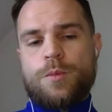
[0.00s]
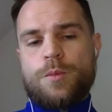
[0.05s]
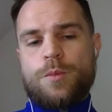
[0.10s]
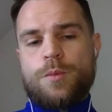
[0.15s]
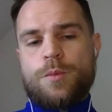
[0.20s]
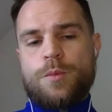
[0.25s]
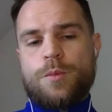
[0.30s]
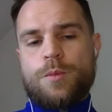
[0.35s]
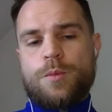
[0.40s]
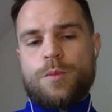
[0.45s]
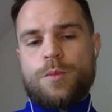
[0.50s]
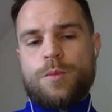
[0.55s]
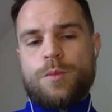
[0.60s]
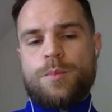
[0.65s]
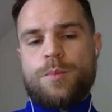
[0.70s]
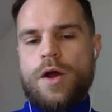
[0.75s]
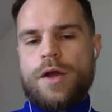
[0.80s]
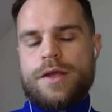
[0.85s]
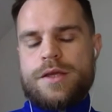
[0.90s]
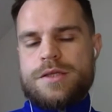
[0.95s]
point, is
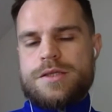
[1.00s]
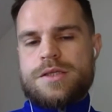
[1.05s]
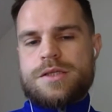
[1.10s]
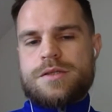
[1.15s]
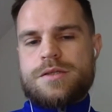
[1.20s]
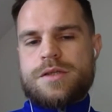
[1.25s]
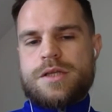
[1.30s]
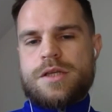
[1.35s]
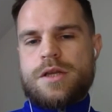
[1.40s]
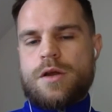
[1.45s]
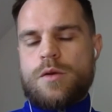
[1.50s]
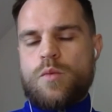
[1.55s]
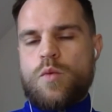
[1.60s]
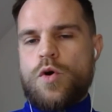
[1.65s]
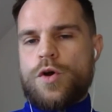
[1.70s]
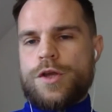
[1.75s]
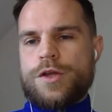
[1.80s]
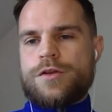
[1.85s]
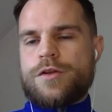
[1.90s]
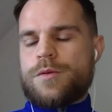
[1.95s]
why is
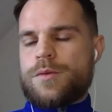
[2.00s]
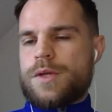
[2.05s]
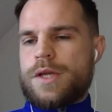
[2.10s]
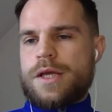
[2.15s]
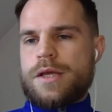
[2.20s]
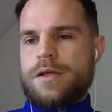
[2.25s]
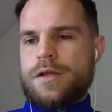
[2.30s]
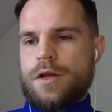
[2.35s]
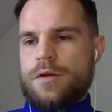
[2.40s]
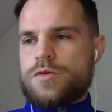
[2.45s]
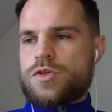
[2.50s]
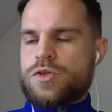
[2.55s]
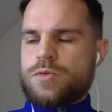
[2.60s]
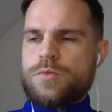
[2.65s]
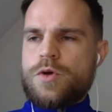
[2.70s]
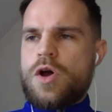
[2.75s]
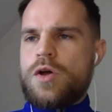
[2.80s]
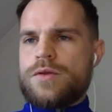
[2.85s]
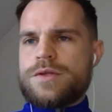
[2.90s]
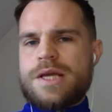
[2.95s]
why you're doing it. Some
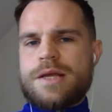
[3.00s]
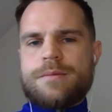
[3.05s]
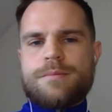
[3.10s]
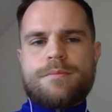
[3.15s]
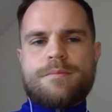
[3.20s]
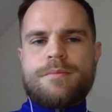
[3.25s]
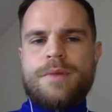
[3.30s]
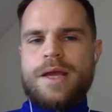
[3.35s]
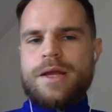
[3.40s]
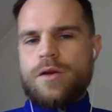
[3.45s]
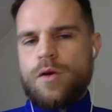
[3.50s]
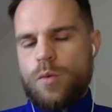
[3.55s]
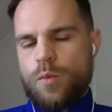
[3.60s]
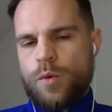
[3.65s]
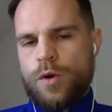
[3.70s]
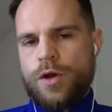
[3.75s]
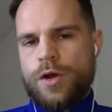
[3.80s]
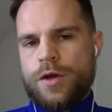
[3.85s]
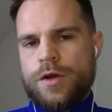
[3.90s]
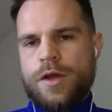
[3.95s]
content may not
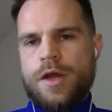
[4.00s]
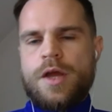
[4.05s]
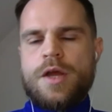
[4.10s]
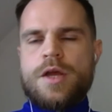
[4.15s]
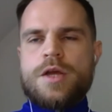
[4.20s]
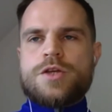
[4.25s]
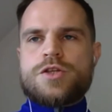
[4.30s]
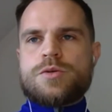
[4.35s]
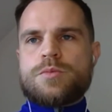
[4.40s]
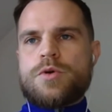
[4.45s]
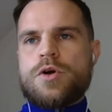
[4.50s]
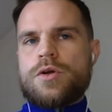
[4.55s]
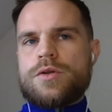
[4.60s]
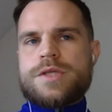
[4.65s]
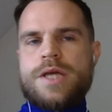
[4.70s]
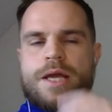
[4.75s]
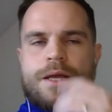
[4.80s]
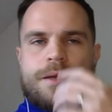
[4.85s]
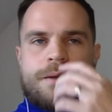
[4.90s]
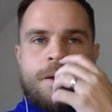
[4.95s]
work, some
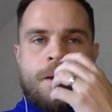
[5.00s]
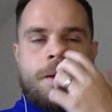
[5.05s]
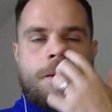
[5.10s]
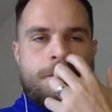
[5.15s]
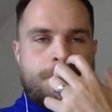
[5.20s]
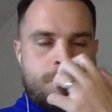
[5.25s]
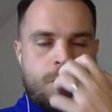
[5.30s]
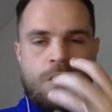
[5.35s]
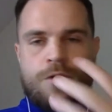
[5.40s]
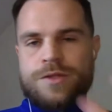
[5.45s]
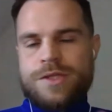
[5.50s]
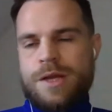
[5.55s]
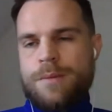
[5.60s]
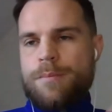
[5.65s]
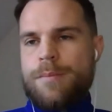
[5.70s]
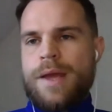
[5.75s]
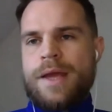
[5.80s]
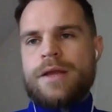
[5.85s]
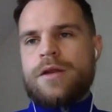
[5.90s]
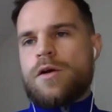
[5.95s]
content
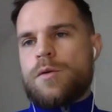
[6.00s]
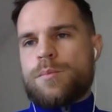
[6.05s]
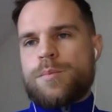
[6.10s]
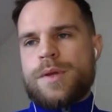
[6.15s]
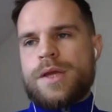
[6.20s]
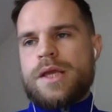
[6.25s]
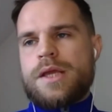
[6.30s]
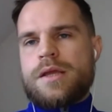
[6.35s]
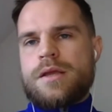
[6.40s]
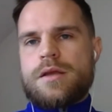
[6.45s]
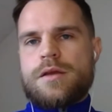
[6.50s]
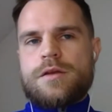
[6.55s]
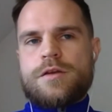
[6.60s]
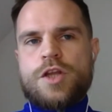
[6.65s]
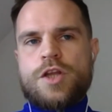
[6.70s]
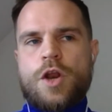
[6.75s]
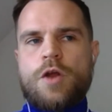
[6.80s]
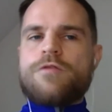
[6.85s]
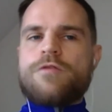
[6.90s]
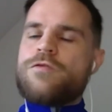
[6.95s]
may not be
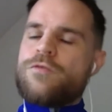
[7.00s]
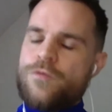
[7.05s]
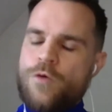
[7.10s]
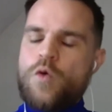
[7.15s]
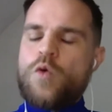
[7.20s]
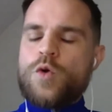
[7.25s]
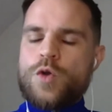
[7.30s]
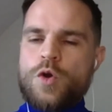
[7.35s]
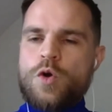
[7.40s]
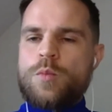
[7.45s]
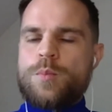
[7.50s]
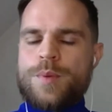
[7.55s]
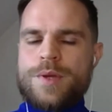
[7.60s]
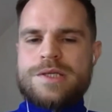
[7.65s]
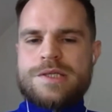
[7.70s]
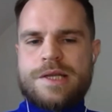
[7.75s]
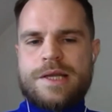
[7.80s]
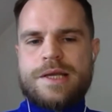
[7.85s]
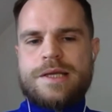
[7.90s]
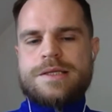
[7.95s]
for your
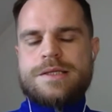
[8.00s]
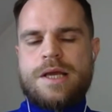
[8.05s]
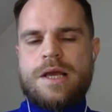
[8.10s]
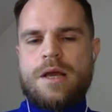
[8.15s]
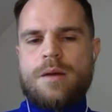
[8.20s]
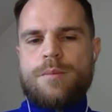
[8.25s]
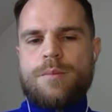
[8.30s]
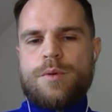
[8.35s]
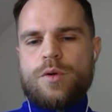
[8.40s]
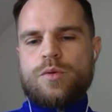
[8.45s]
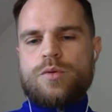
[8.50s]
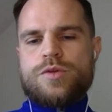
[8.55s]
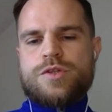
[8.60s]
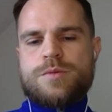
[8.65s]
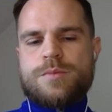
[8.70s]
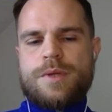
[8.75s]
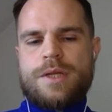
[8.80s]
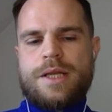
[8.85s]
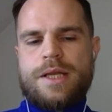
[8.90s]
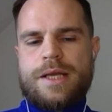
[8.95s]
business, but
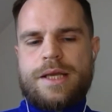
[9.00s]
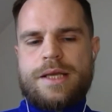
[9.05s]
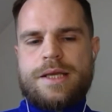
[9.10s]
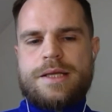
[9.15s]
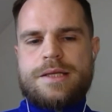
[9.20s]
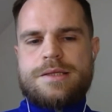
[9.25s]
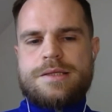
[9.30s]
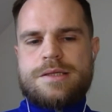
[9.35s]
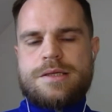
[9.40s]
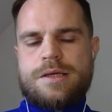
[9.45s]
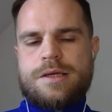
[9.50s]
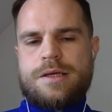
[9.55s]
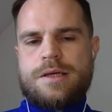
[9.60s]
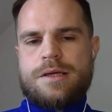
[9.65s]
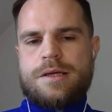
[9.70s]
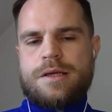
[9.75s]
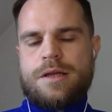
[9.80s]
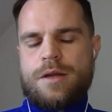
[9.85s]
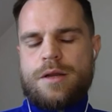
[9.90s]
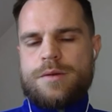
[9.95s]
ultimately it's
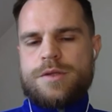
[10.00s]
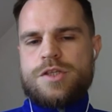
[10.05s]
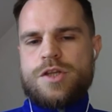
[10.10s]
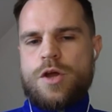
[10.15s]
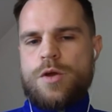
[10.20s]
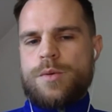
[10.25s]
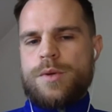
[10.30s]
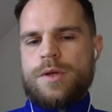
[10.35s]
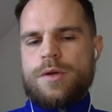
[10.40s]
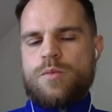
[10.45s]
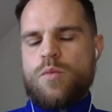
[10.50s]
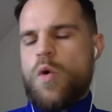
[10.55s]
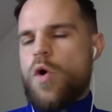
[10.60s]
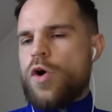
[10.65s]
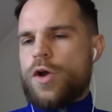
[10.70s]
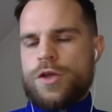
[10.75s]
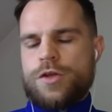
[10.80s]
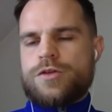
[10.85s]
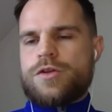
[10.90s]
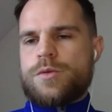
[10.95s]
it's knowing why
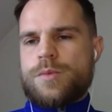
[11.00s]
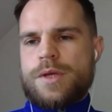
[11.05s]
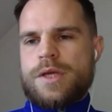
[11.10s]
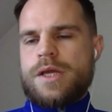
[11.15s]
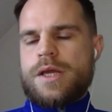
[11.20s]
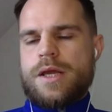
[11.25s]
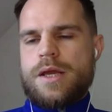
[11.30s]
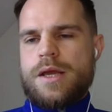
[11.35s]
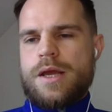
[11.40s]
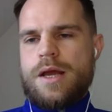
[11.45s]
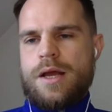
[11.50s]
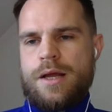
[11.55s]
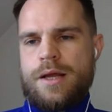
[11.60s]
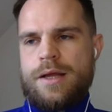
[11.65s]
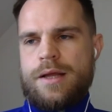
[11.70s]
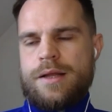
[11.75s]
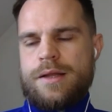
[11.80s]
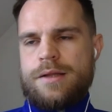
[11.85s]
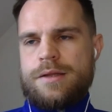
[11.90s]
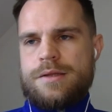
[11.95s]
you're doing it,
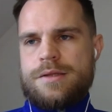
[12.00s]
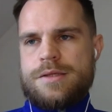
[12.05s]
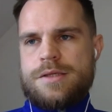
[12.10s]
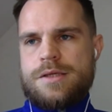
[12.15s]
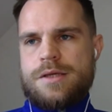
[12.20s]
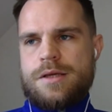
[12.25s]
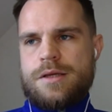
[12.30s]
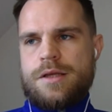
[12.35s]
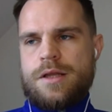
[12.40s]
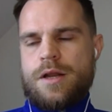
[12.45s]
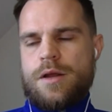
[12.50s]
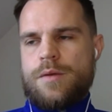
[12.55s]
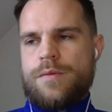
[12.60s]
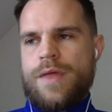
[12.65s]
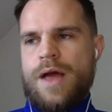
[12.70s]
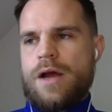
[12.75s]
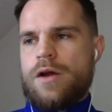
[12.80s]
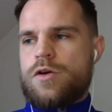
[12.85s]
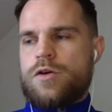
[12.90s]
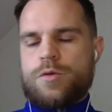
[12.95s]
and
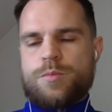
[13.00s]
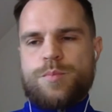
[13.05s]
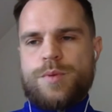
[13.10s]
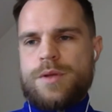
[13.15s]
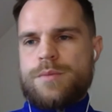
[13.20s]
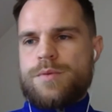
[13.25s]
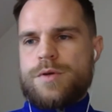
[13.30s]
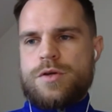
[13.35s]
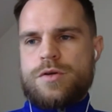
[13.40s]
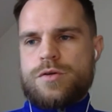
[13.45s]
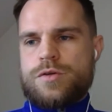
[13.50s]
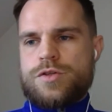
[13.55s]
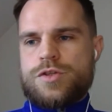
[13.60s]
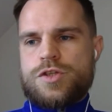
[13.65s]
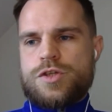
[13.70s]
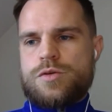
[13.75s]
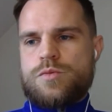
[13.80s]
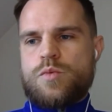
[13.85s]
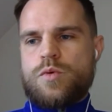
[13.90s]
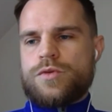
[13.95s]
that could be because
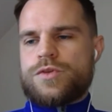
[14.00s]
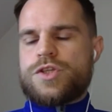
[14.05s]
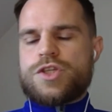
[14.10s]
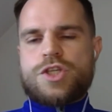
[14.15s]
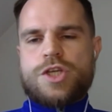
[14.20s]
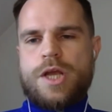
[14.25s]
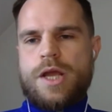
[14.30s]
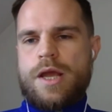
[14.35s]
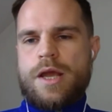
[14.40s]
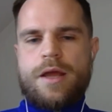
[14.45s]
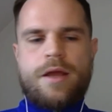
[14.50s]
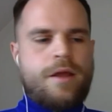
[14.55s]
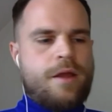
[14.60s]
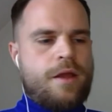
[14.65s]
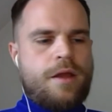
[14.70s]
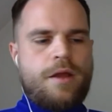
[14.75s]
you want to share